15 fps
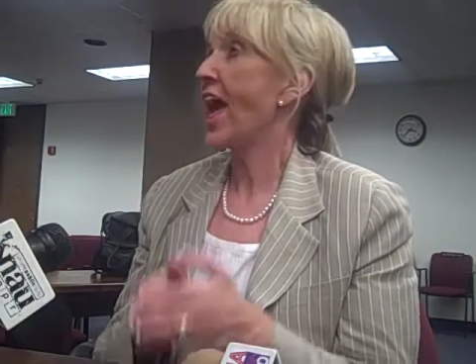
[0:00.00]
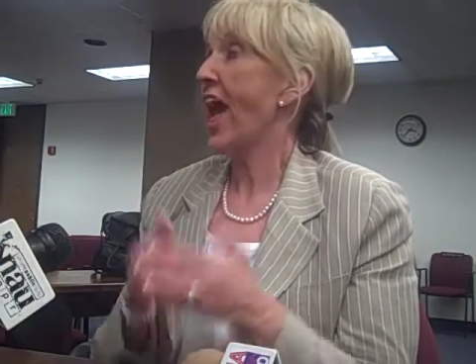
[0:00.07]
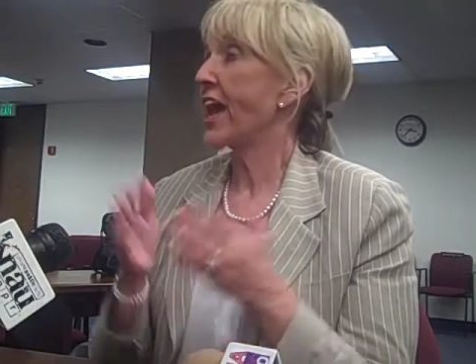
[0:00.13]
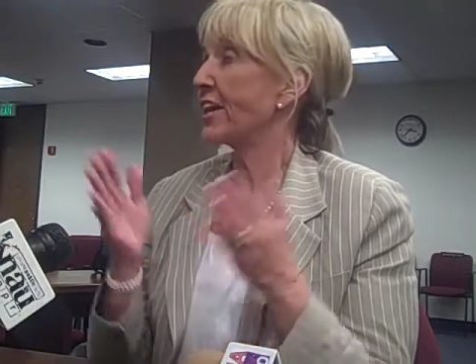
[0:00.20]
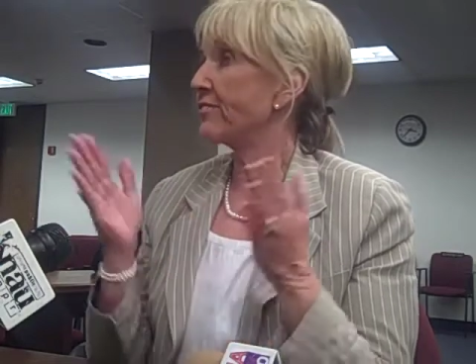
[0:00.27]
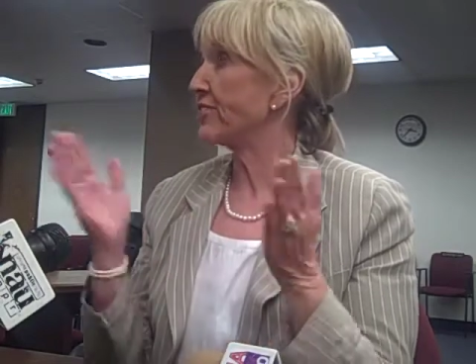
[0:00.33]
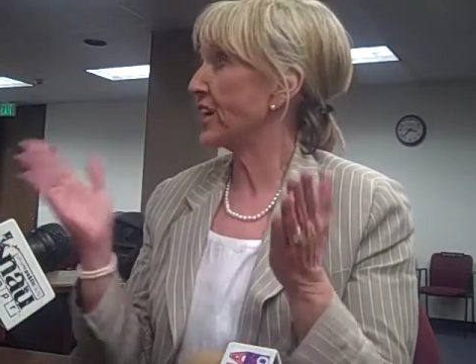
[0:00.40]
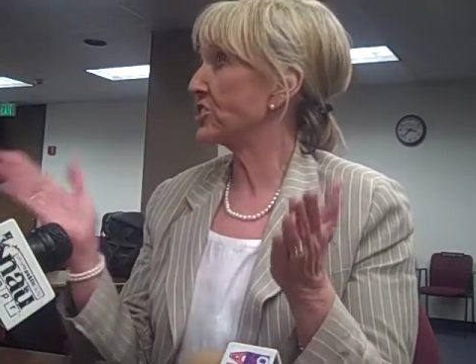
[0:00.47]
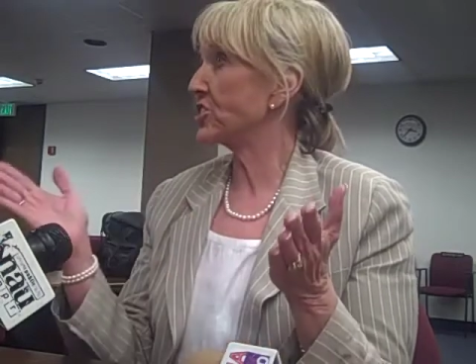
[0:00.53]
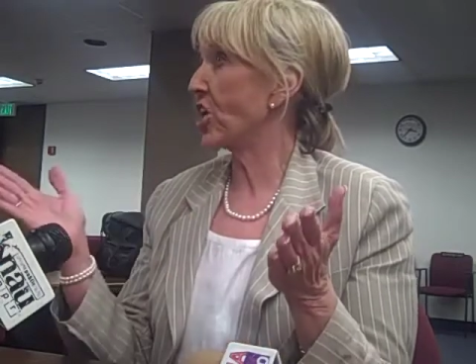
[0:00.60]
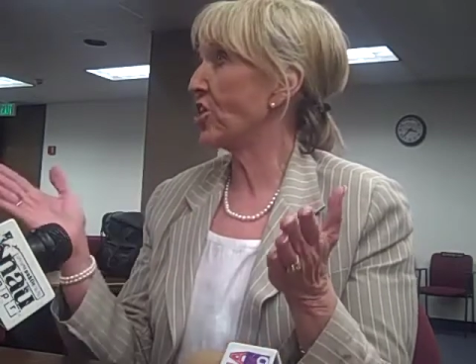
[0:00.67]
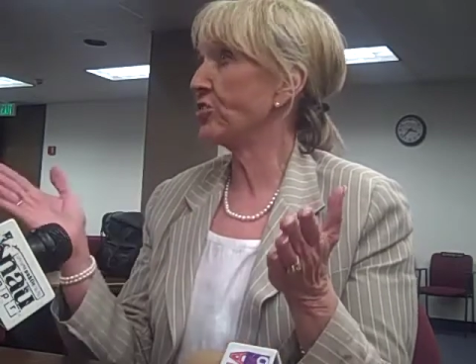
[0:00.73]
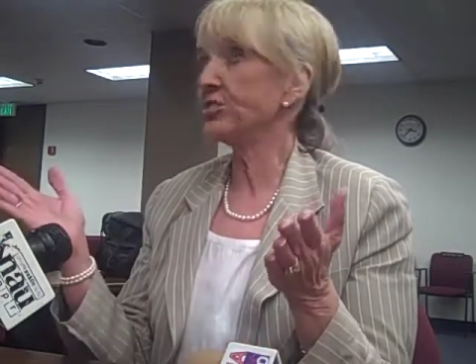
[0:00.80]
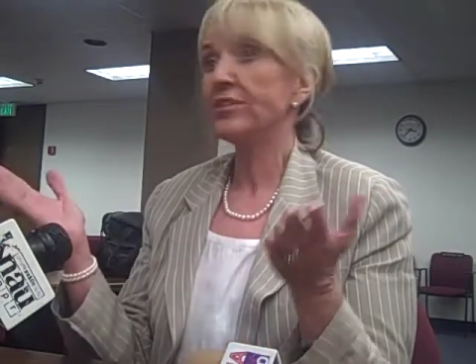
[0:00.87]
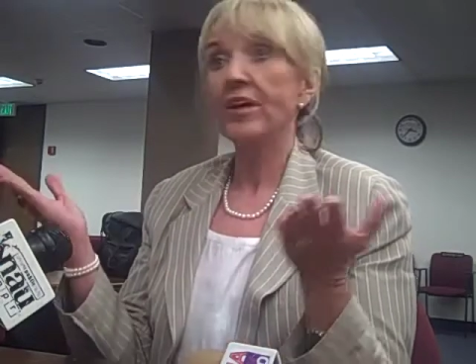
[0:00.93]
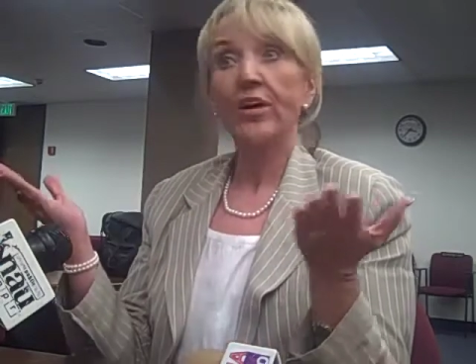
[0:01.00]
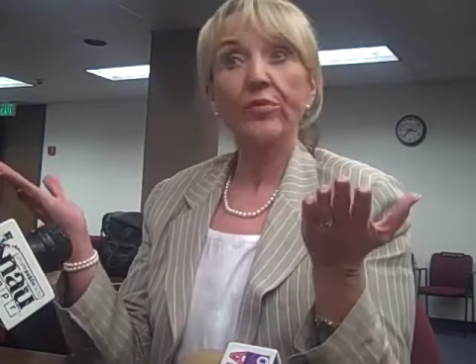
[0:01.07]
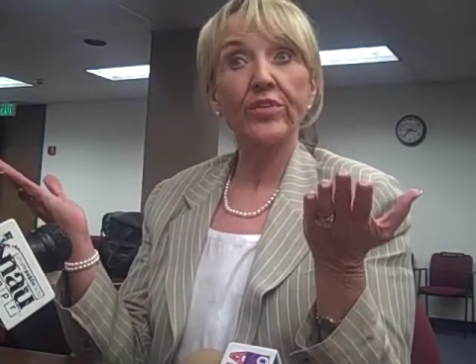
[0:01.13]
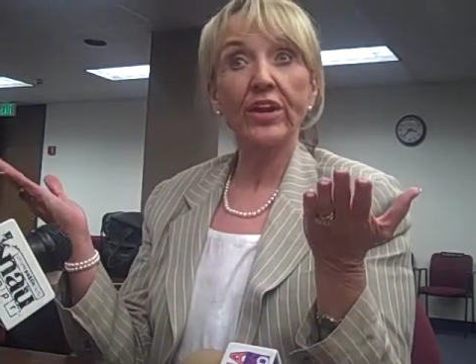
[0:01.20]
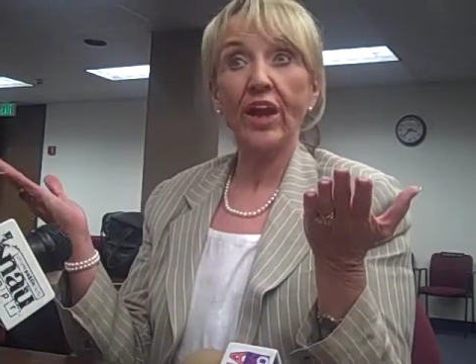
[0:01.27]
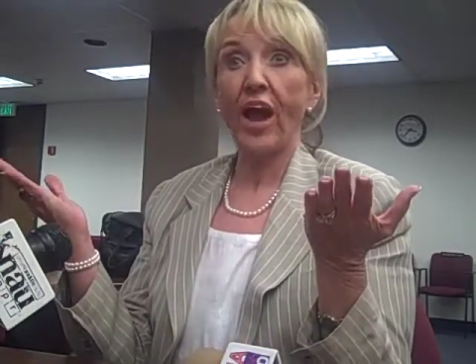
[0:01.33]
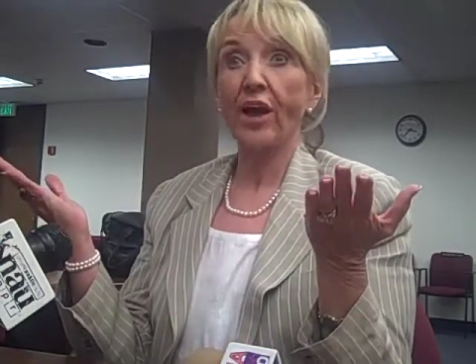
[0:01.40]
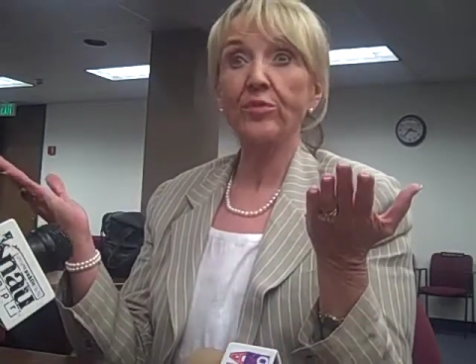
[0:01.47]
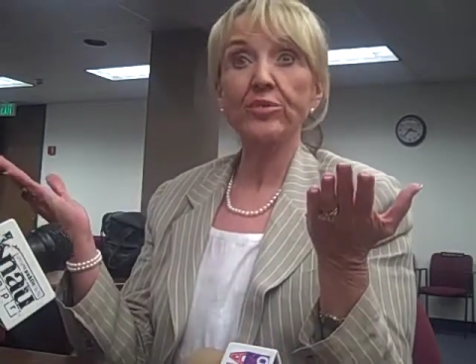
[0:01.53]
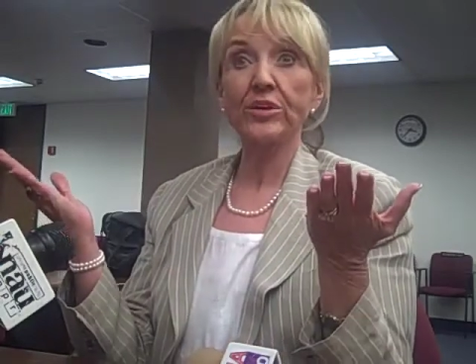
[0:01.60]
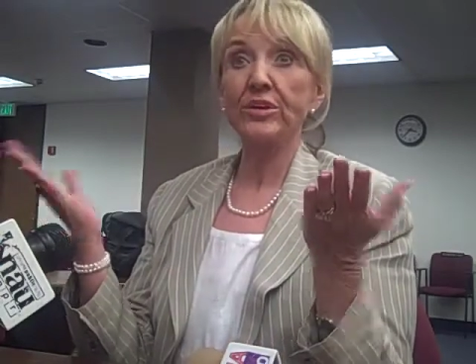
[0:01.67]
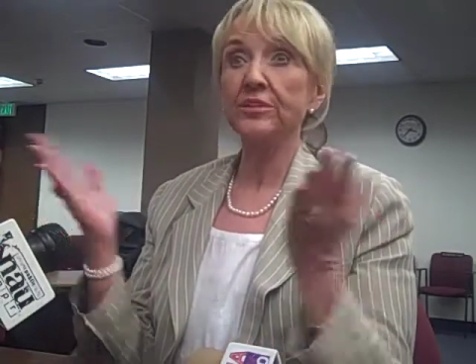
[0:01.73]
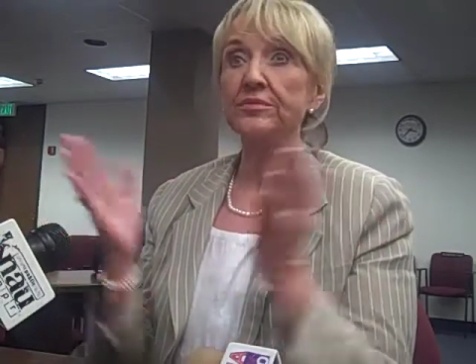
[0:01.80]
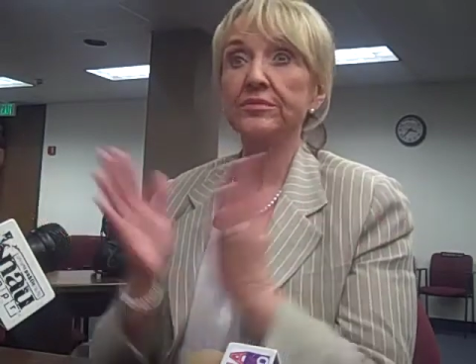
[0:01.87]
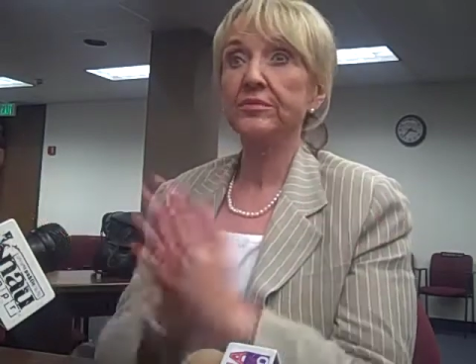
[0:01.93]
And if they don't, then I
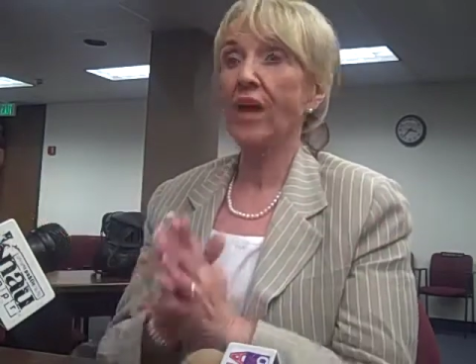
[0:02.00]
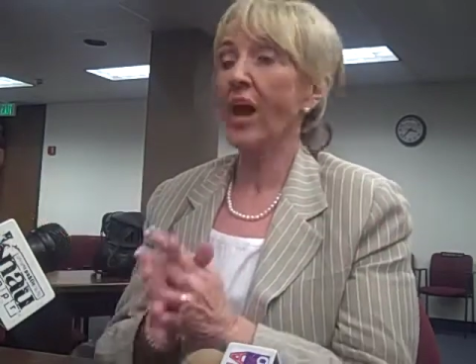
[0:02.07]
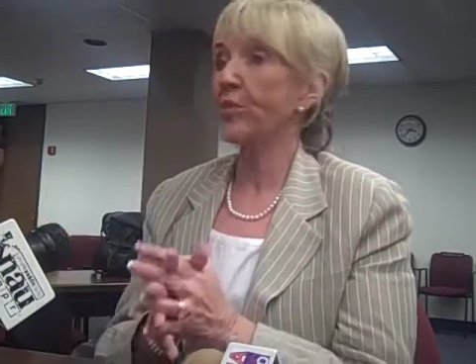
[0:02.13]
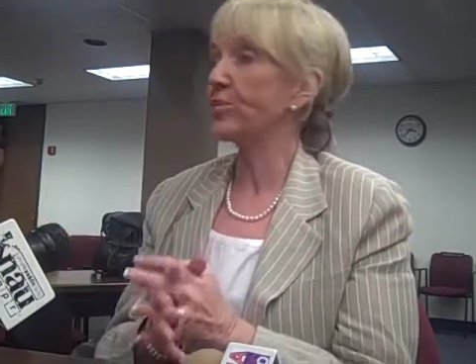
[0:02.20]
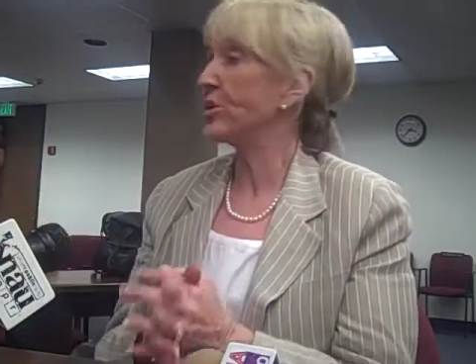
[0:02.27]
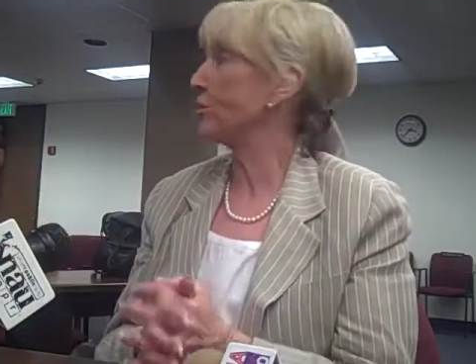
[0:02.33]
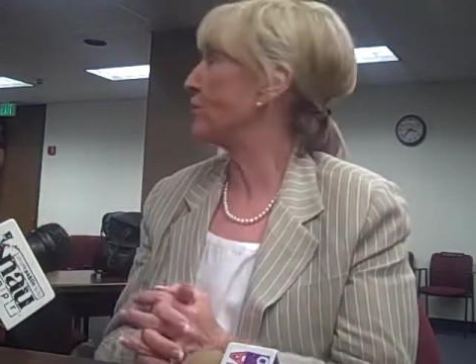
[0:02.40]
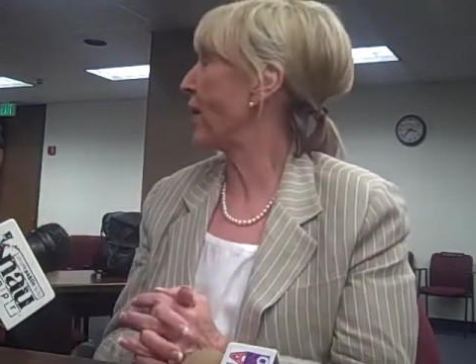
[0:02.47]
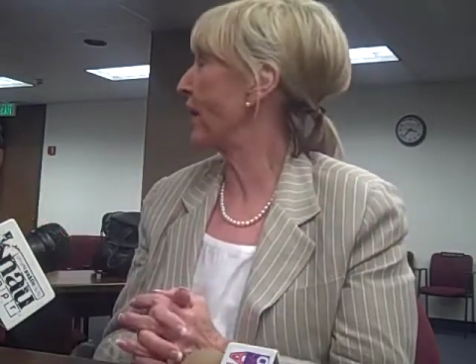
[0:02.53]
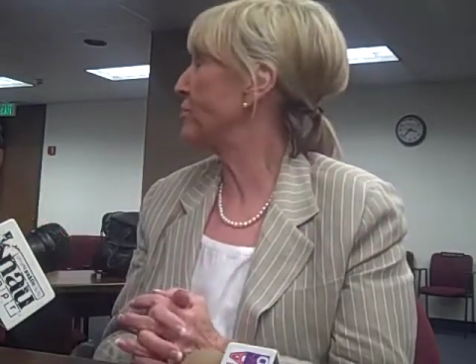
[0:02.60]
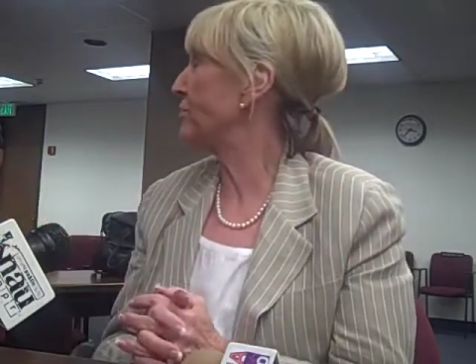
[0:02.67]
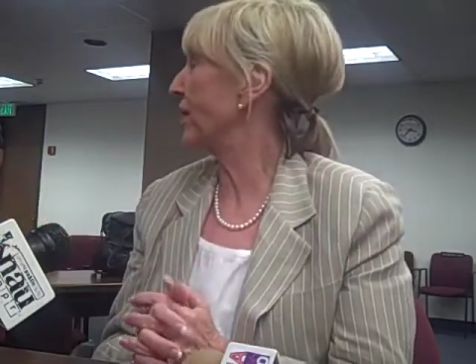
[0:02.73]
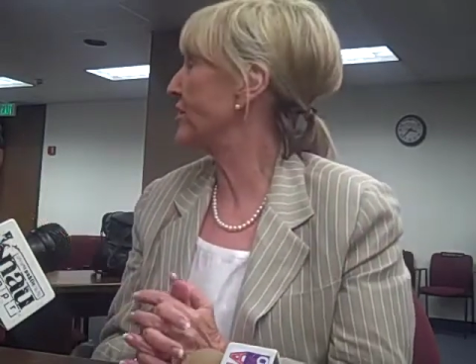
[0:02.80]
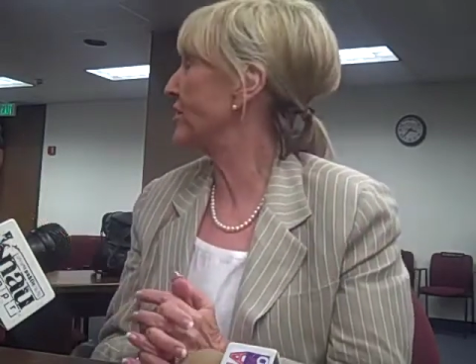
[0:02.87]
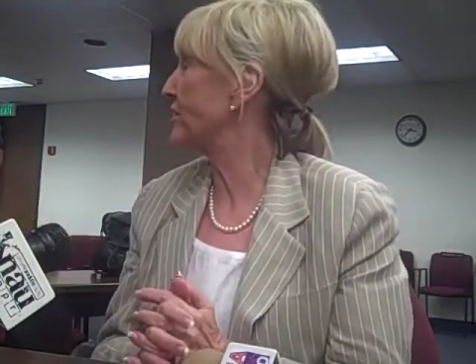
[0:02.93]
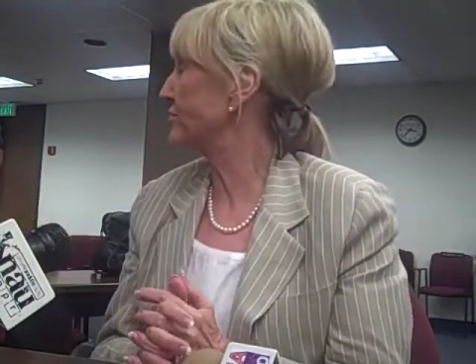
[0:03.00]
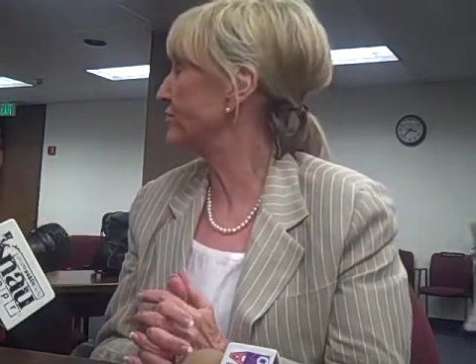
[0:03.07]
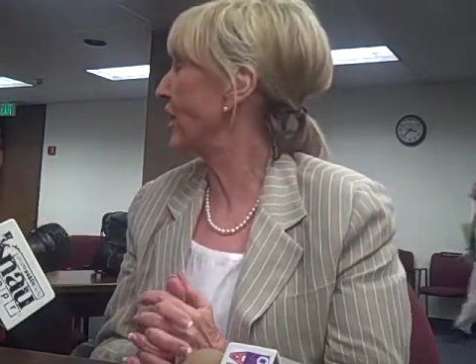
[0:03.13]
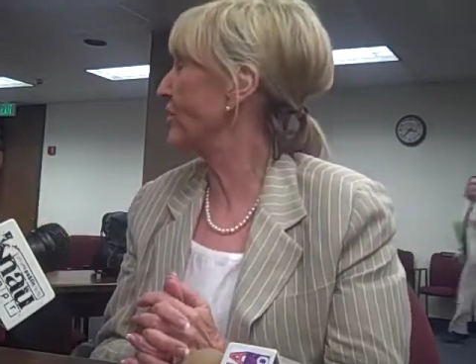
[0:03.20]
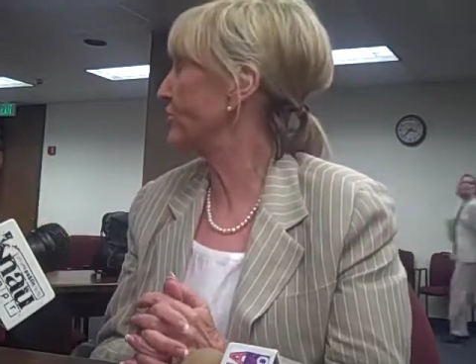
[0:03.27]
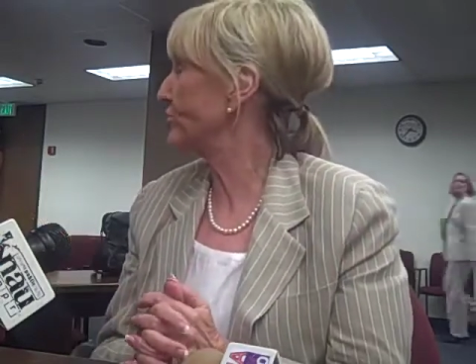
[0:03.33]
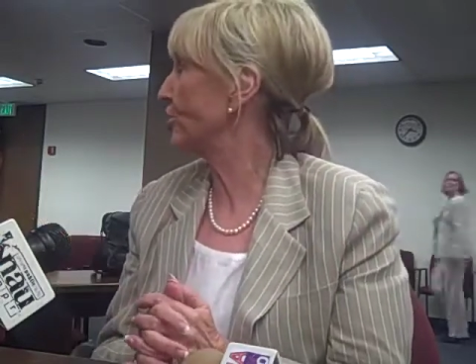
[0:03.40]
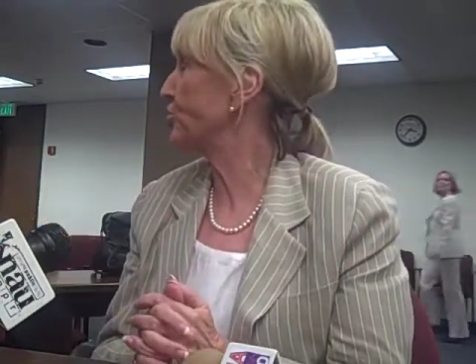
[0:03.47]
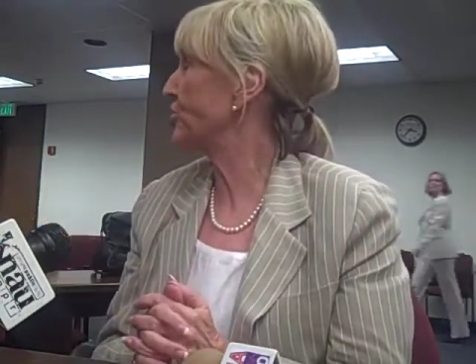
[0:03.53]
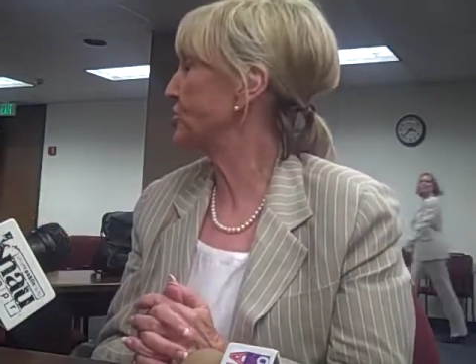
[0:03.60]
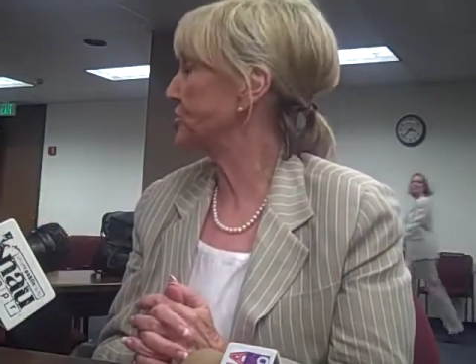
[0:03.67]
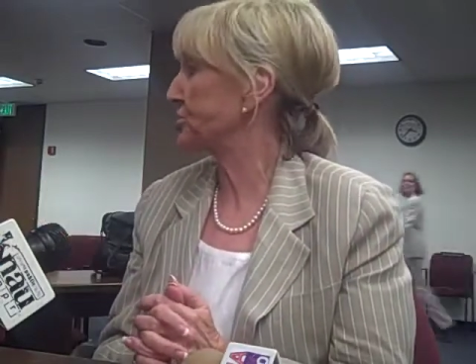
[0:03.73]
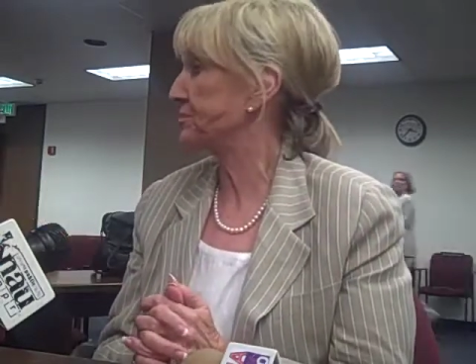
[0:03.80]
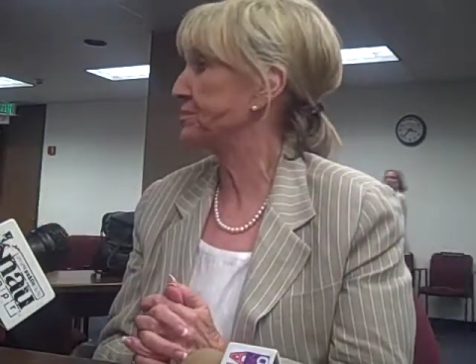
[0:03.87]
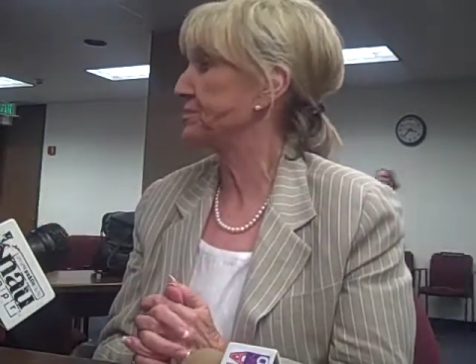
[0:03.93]
will abide by the
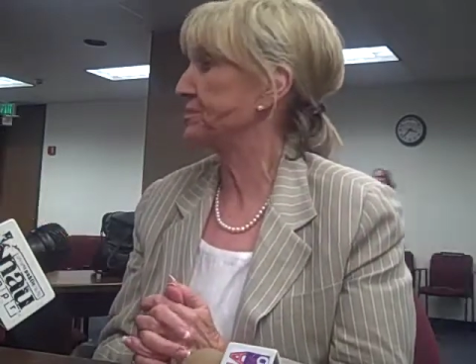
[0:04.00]
voters.